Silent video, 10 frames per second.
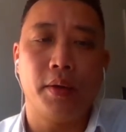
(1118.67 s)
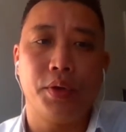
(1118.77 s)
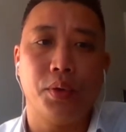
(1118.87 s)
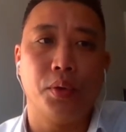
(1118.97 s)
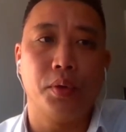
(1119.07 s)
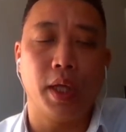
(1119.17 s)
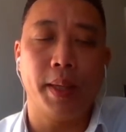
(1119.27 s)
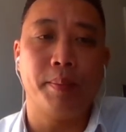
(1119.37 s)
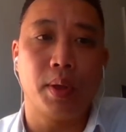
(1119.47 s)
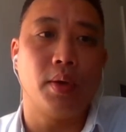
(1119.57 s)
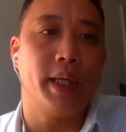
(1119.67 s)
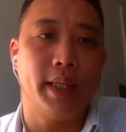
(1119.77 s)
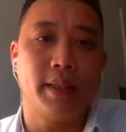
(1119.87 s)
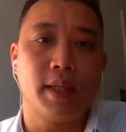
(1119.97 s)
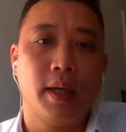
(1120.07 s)
your
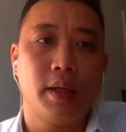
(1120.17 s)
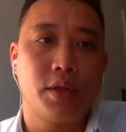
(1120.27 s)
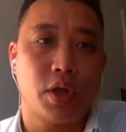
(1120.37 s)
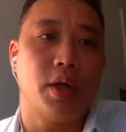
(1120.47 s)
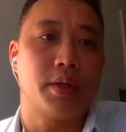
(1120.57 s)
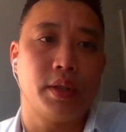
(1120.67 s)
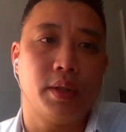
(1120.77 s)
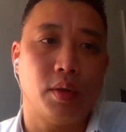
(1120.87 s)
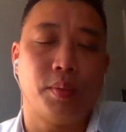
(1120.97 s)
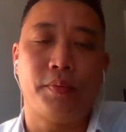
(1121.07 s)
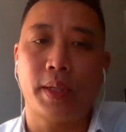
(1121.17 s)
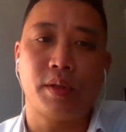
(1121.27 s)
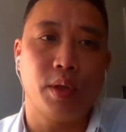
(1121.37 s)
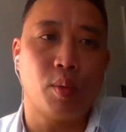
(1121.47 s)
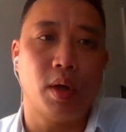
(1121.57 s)
employees chartered or
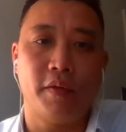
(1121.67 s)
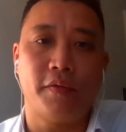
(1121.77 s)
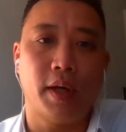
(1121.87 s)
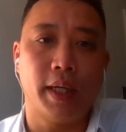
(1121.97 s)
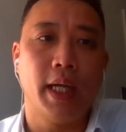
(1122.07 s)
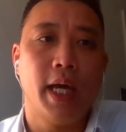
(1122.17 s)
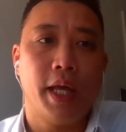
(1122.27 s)
professionally qualified.